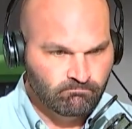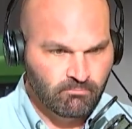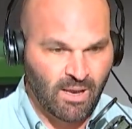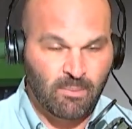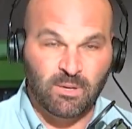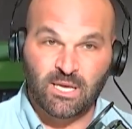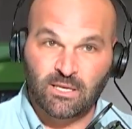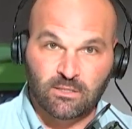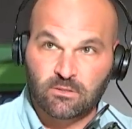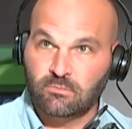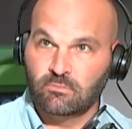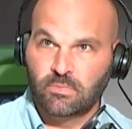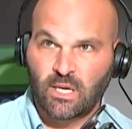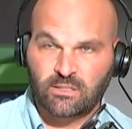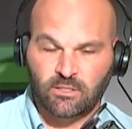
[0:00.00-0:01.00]
Maybe he's
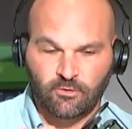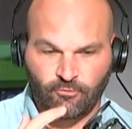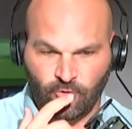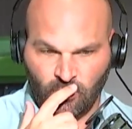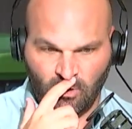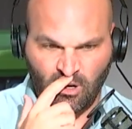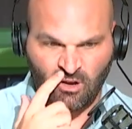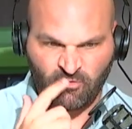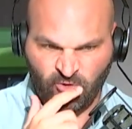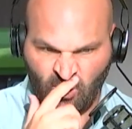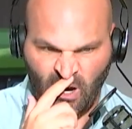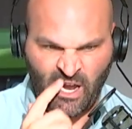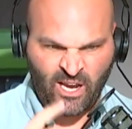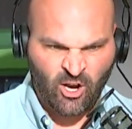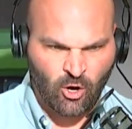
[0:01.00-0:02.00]
destined for IR,
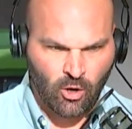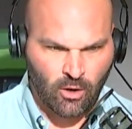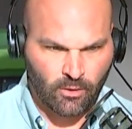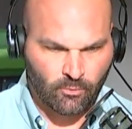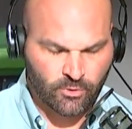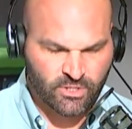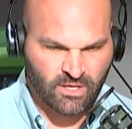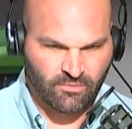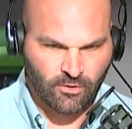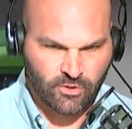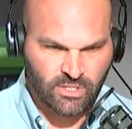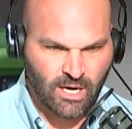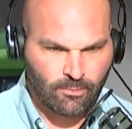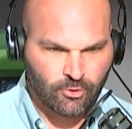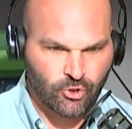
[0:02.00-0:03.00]
and we'll see if
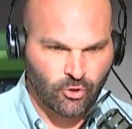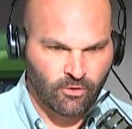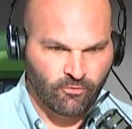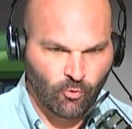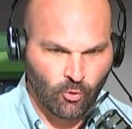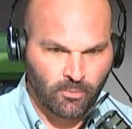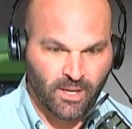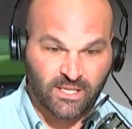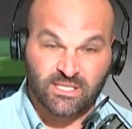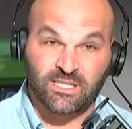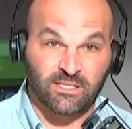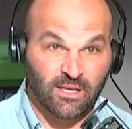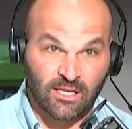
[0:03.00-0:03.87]
there's an opportunity for him next season.